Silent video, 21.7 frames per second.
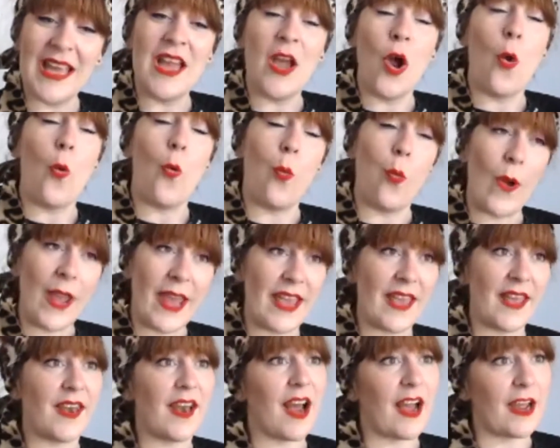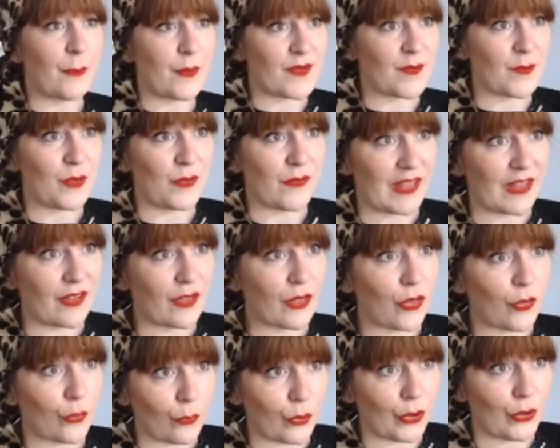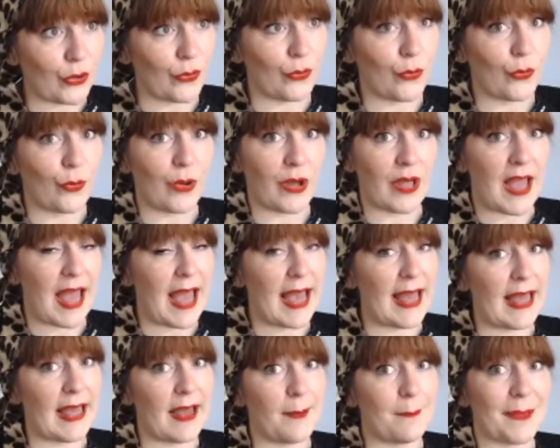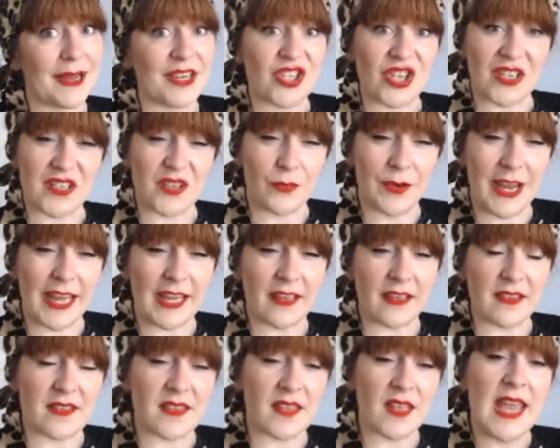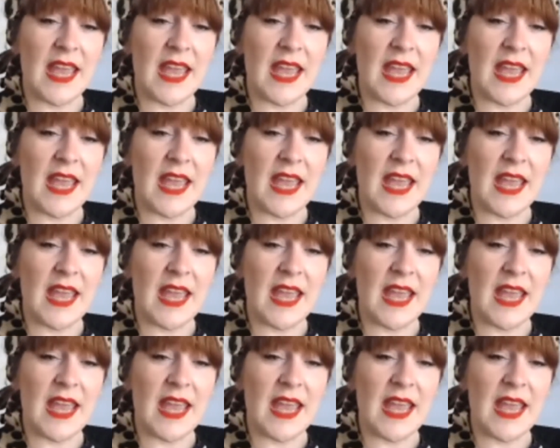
when I was moving through my Chaturangas.